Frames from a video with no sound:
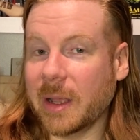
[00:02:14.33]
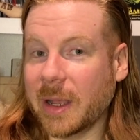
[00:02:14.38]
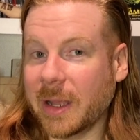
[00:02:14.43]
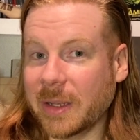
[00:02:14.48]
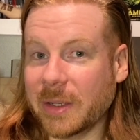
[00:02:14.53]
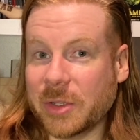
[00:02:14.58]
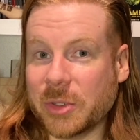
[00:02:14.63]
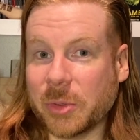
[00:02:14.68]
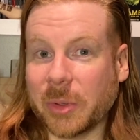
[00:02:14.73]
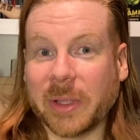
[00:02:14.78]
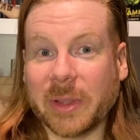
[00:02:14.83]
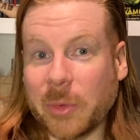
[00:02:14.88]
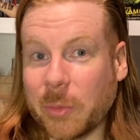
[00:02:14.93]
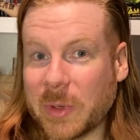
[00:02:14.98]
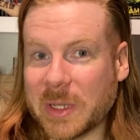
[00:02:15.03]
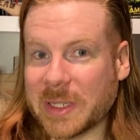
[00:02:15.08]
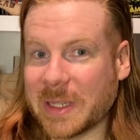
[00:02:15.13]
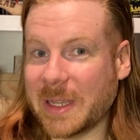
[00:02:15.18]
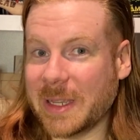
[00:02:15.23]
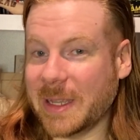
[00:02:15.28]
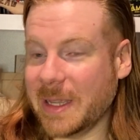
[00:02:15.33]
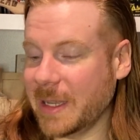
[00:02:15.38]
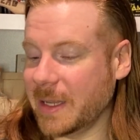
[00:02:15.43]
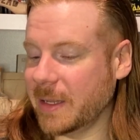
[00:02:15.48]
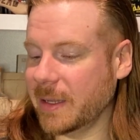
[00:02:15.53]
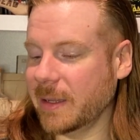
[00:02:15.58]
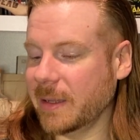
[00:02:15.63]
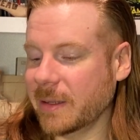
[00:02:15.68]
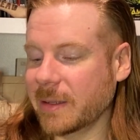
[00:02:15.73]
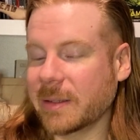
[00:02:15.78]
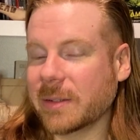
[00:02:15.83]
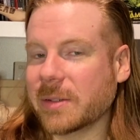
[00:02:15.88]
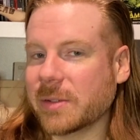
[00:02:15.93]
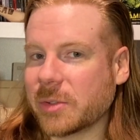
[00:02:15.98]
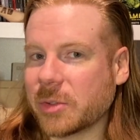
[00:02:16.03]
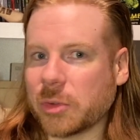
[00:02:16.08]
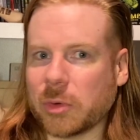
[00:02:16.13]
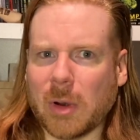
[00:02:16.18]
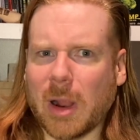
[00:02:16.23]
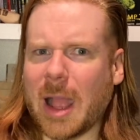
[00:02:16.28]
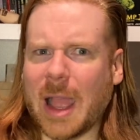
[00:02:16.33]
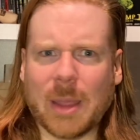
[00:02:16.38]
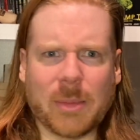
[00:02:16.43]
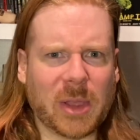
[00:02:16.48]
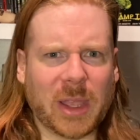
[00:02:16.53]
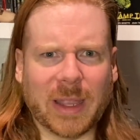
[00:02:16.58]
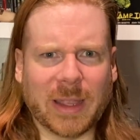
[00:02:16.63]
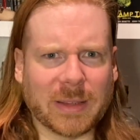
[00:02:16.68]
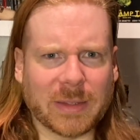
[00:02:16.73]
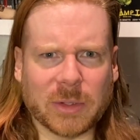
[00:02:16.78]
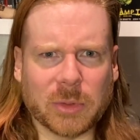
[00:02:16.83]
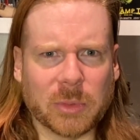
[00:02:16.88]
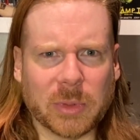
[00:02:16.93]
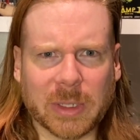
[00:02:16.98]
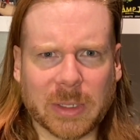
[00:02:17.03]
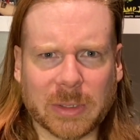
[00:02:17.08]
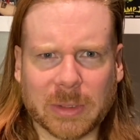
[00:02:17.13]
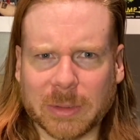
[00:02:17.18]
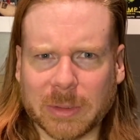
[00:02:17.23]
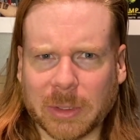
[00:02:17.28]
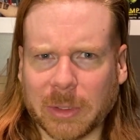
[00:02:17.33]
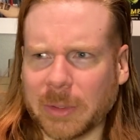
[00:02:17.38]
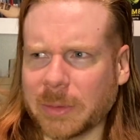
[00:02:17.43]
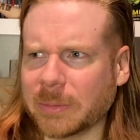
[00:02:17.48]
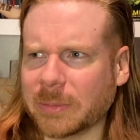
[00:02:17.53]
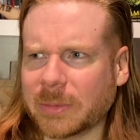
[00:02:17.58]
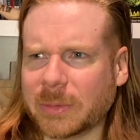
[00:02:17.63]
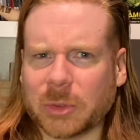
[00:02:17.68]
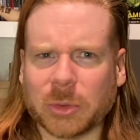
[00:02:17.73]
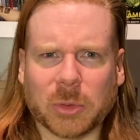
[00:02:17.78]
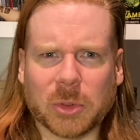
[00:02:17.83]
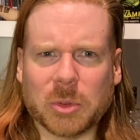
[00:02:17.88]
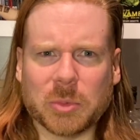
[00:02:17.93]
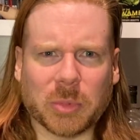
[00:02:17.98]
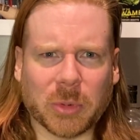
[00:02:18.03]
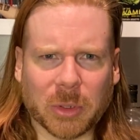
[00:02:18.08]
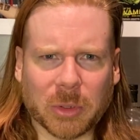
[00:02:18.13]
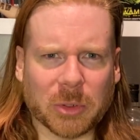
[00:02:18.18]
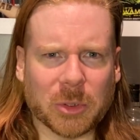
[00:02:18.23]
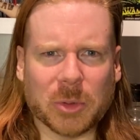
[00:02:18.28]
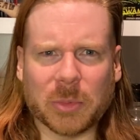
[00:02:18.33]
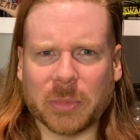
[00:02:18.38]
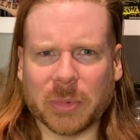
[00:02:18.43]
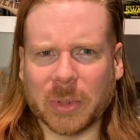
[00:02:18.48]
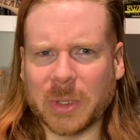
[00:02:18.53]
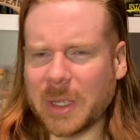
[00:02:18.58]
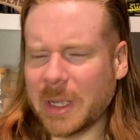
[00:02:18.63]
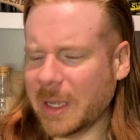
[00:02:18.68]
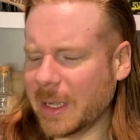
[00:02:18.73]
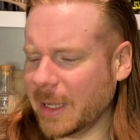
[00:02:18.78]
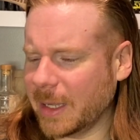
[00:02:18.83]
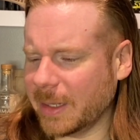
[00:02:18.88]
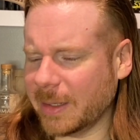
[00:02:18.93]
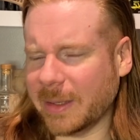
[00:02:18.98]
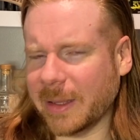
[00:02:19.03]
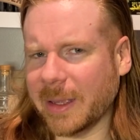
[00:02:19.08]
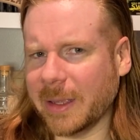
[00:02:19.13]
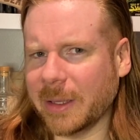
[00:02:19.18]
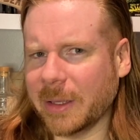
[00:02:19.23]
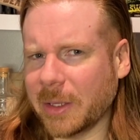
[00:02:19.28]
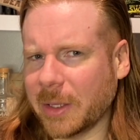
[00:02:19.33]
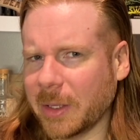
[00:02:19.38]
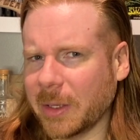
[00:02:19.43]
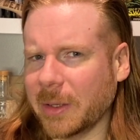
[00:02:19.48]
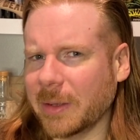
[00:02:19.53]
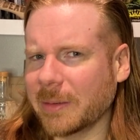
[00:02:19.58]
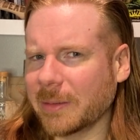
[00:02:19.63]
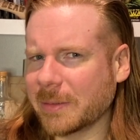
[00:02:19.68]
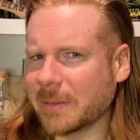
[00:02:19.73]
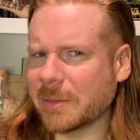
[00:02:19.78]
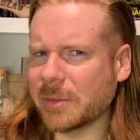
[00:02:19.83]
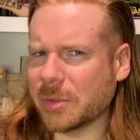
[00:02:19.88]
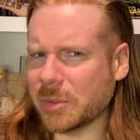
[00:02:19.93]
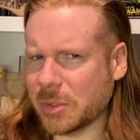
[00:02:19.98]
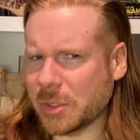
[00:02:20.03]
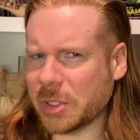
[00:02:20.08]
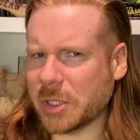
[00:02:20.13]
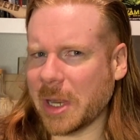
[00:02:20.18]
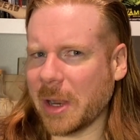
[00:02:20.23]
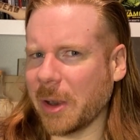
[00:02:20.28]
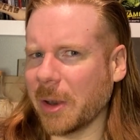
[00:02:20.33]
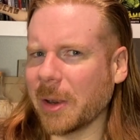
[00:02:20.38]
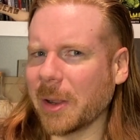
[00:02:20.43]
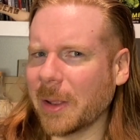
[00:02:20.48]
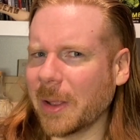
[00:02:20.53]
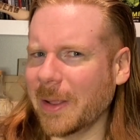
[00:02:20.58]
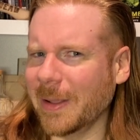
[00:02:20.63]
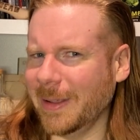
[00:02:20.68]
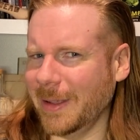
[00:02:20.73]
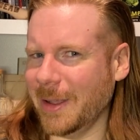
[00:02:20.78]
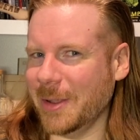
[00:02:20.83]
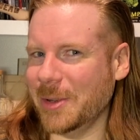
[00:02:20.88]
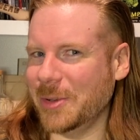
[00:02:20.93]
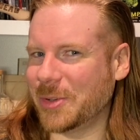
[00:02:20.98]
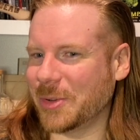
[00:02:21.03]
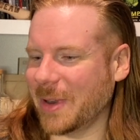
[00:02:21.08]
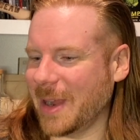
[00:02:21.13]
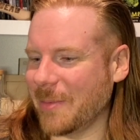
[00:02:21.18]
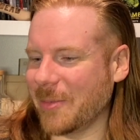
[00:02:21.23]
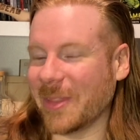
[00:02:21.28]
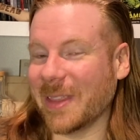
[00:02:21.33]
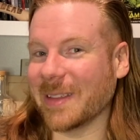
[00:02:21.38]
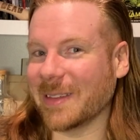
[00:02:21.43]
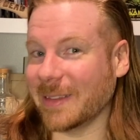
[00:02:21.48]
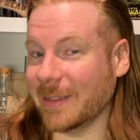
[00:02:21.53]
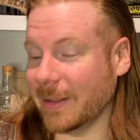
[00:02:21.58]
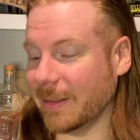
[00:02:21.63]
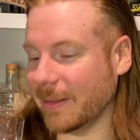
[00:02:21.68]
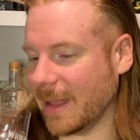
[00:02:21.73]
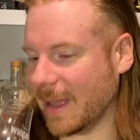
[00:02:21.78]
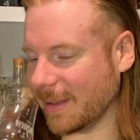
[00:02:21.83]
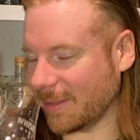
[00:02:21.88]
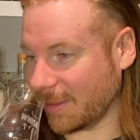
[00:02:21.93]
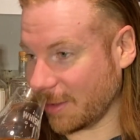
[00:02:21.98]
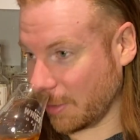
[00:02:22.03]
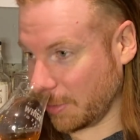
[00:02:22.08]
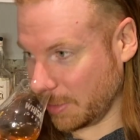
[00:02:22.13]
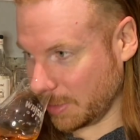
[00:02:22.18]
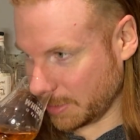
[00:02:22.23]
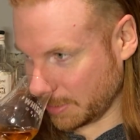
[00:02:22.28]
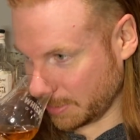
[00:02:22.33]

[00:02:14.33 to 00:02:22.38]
join the Whiskey Geek tribe, I guess you will, or troop or group, and you can share a dram with us in the glass. So